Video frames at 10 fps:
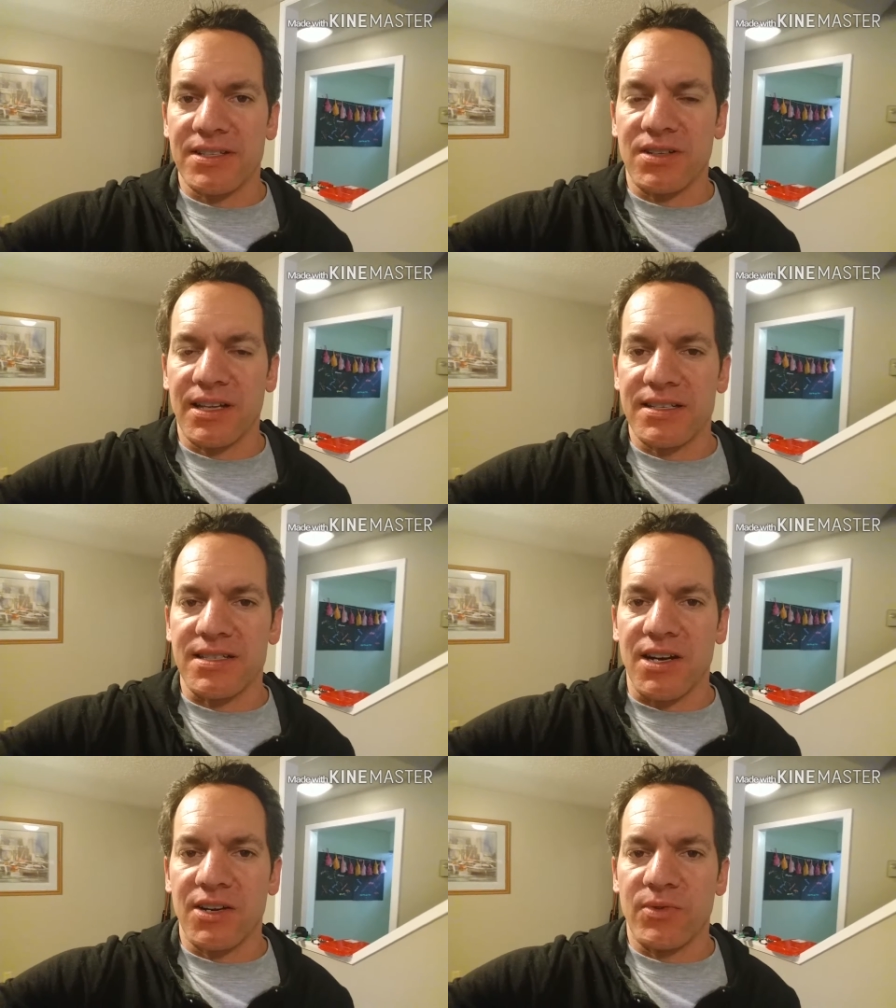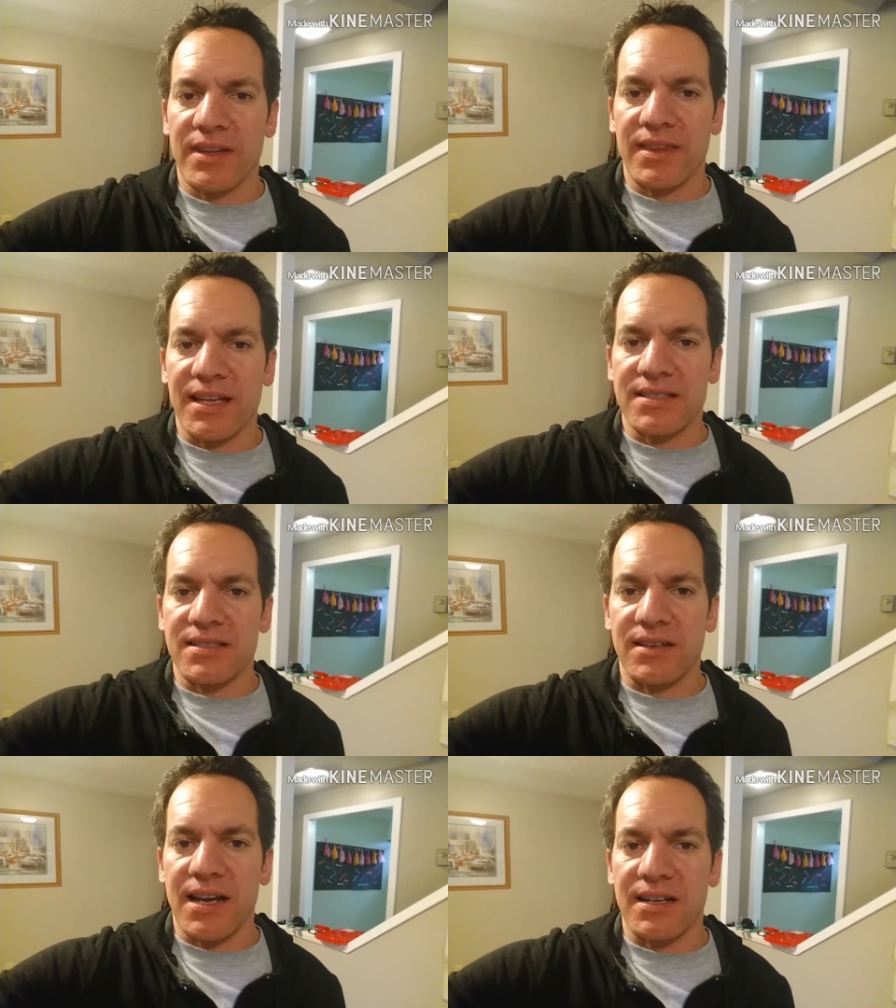That's all I started with, and
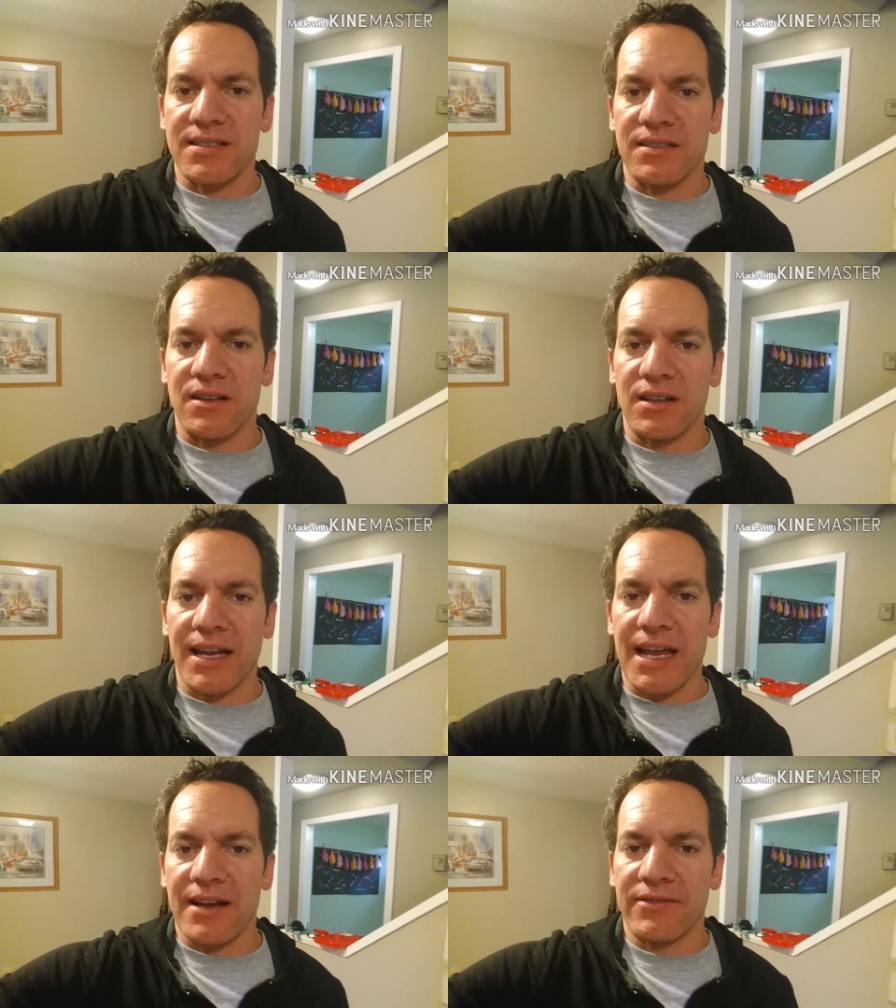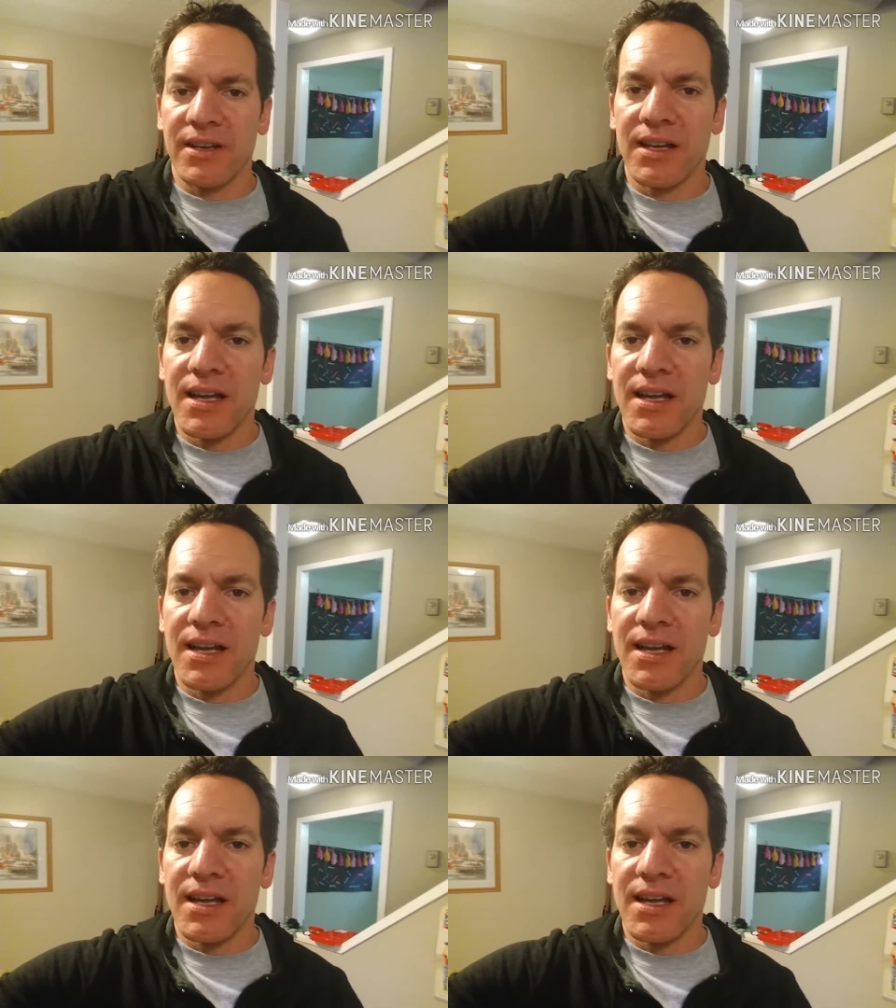that's kind of still all I have.